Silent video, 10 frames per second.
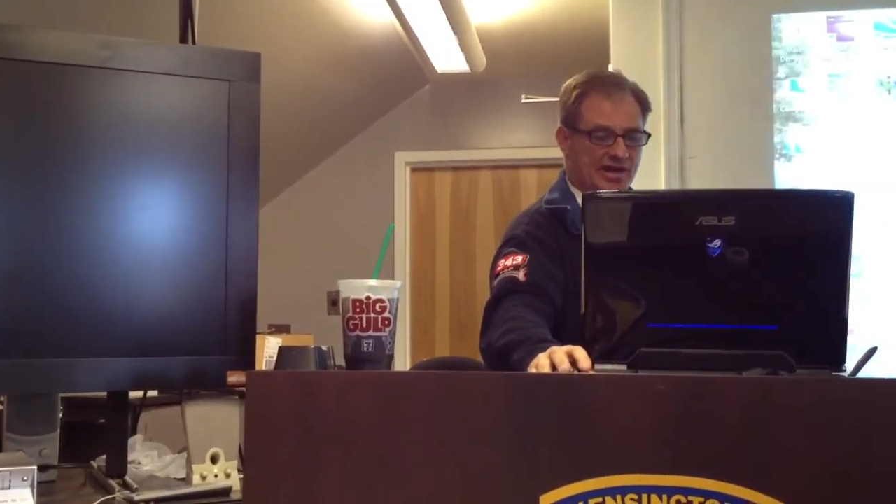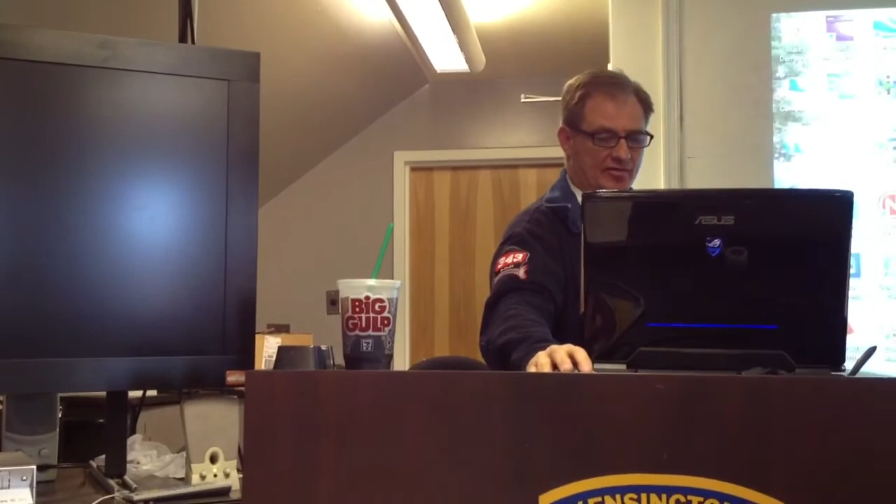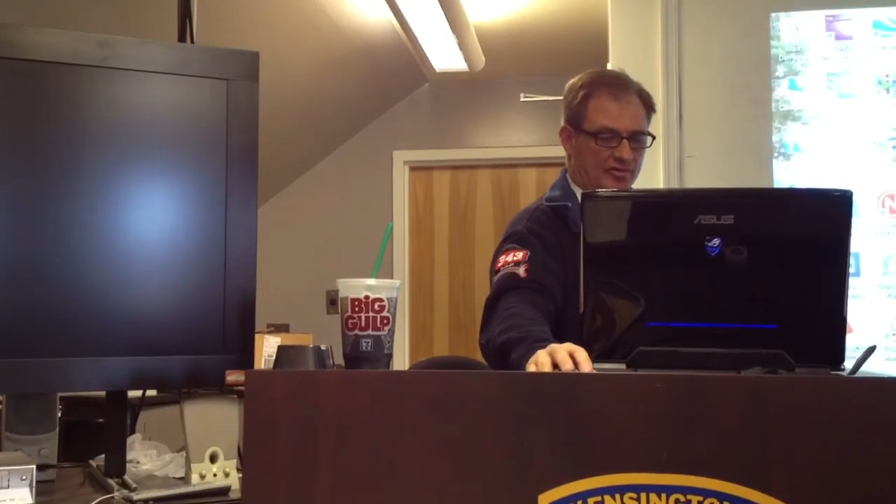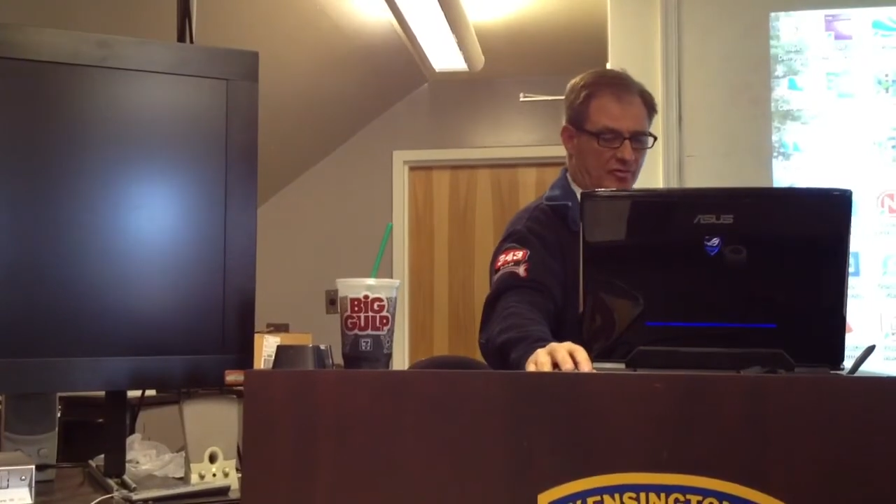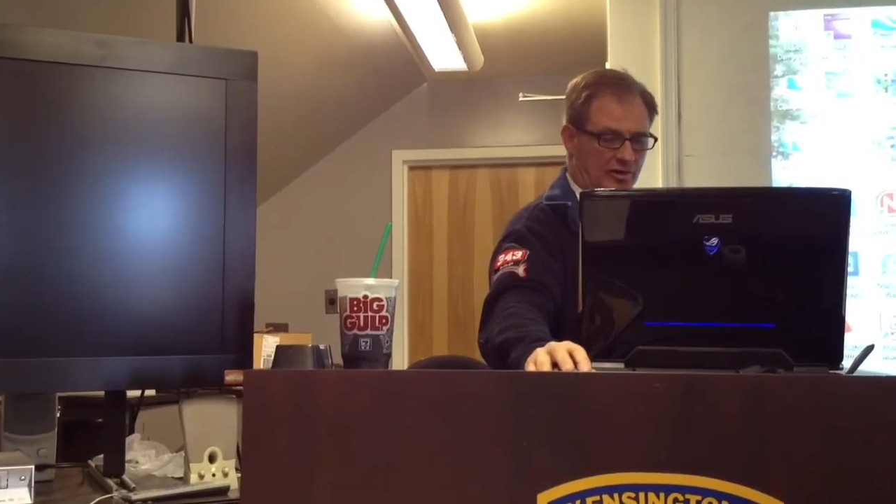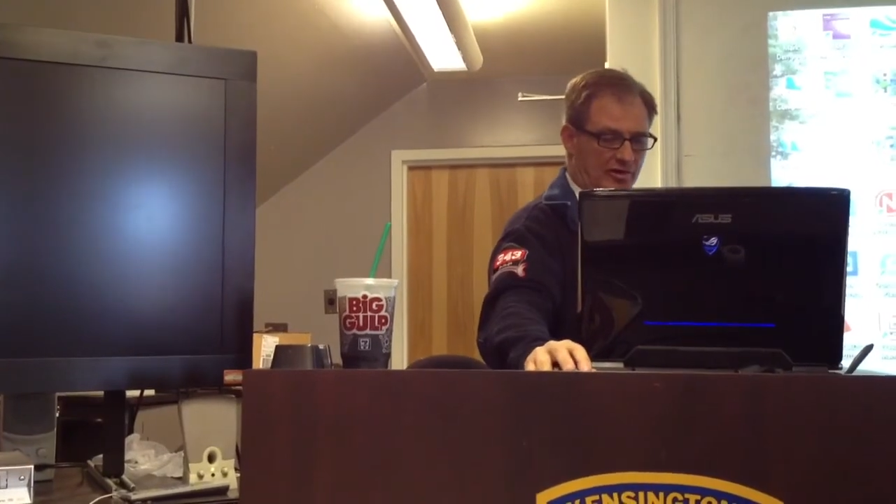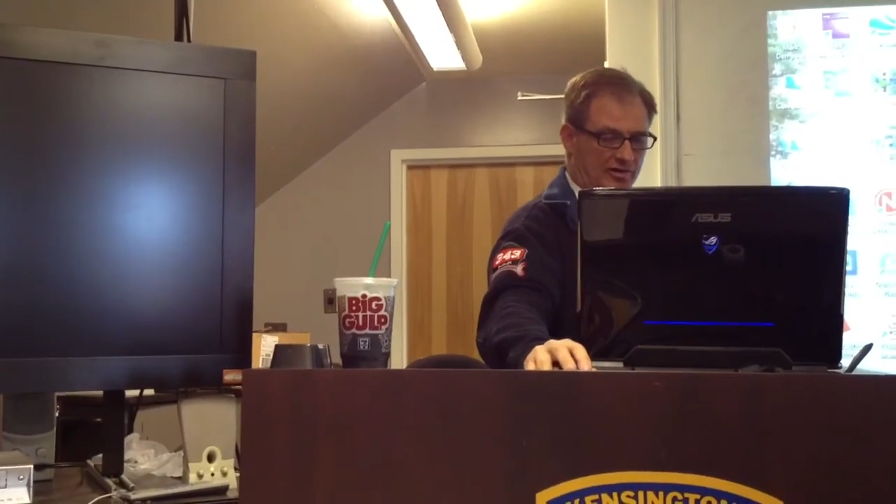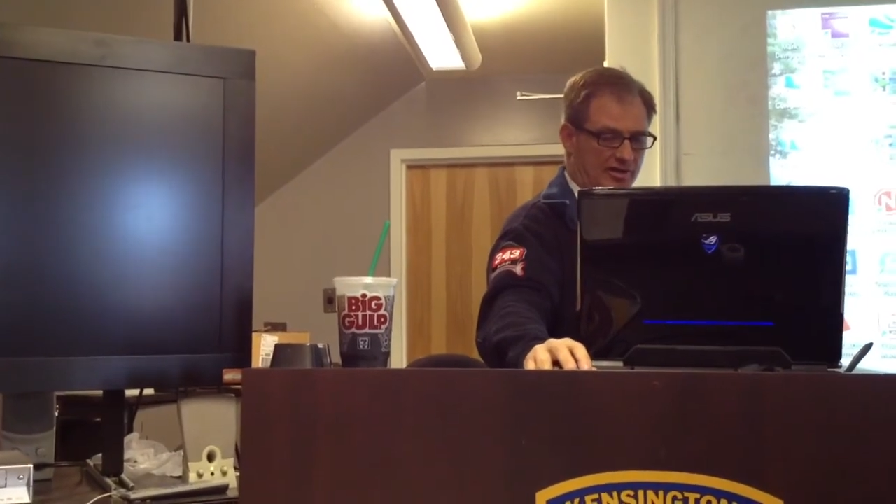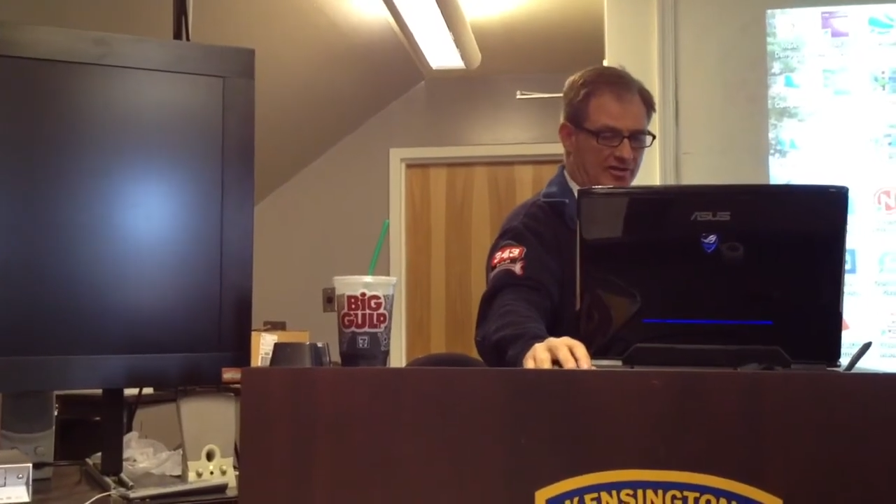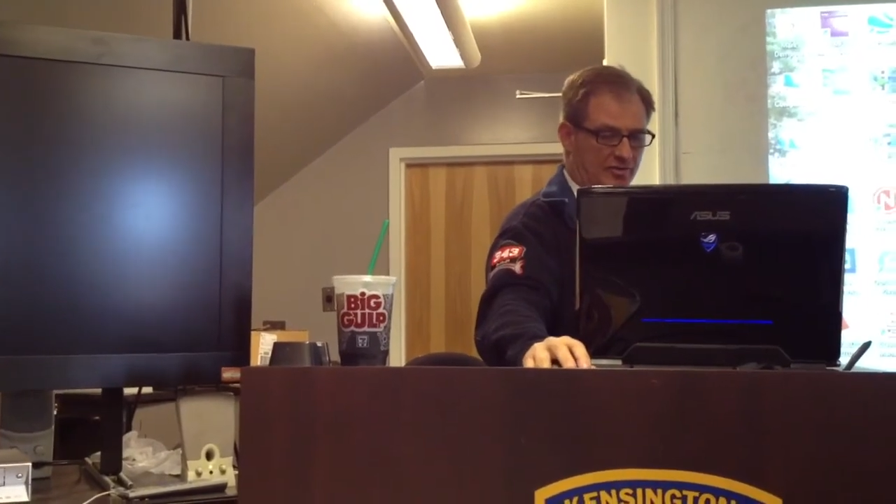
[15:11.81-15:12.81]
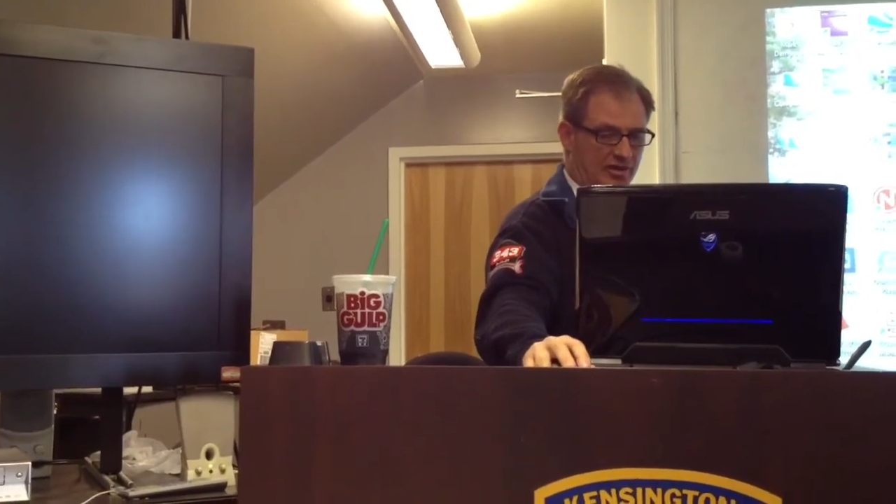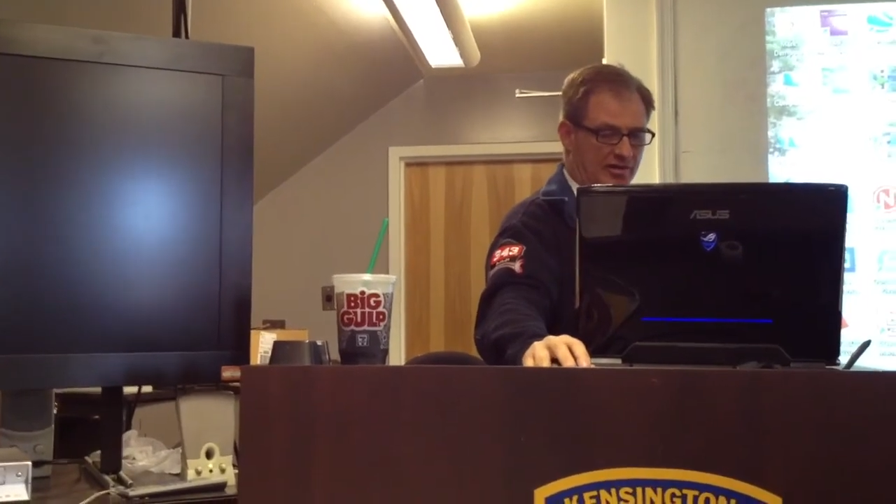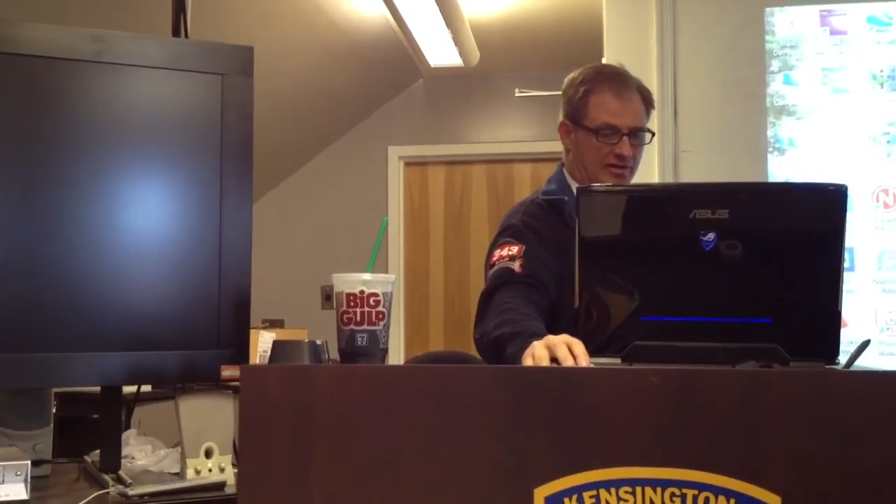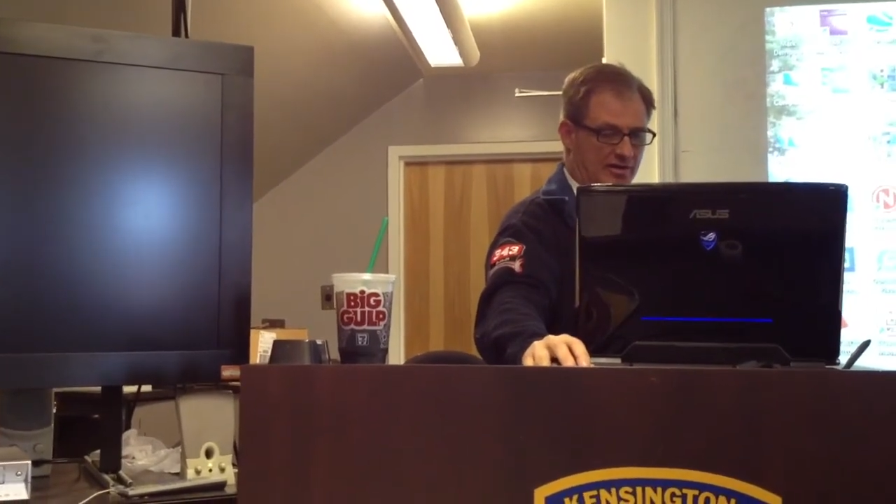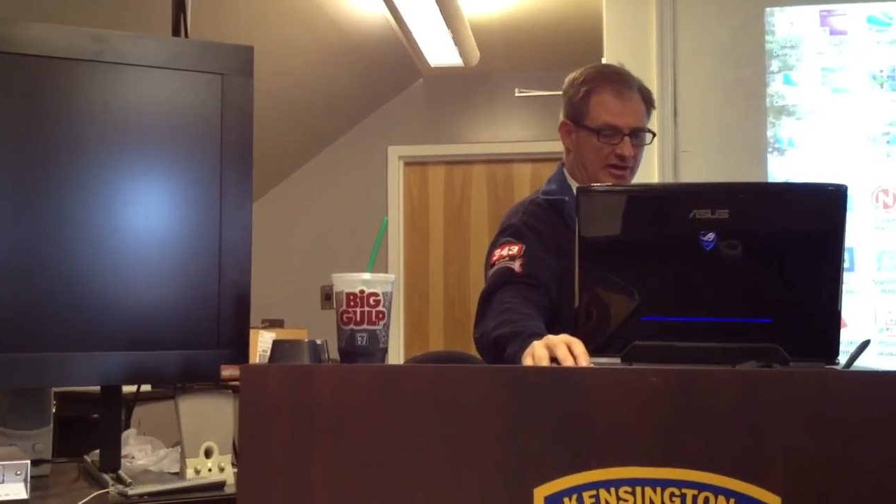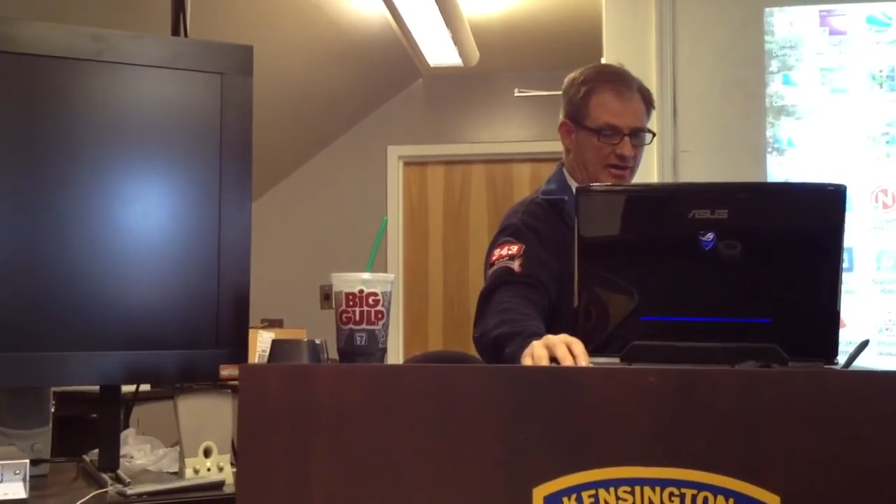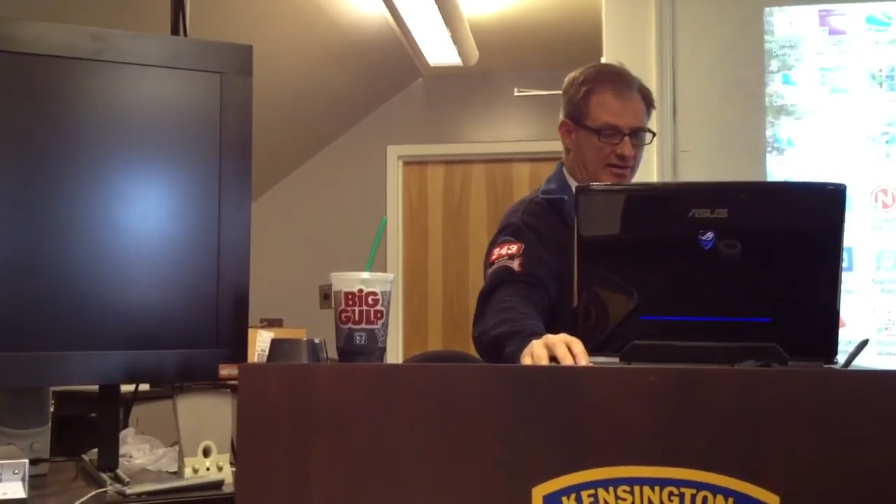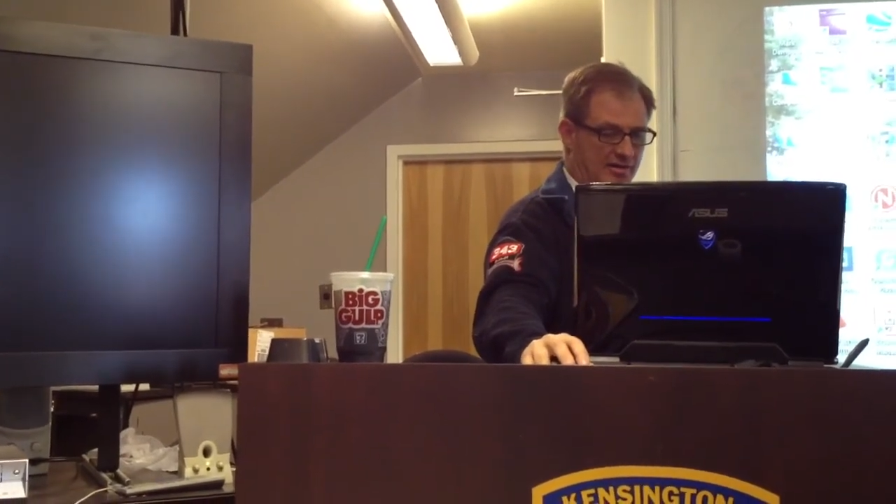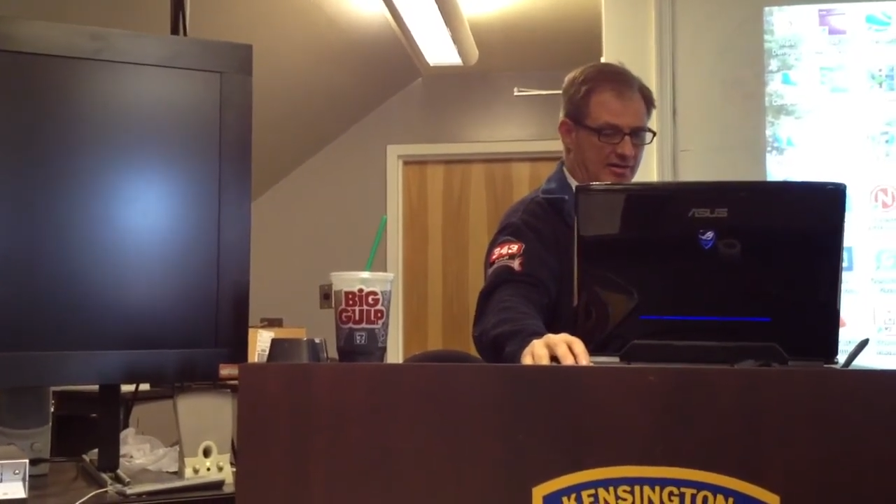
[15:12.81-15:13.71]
that was one of the things we had to cut out.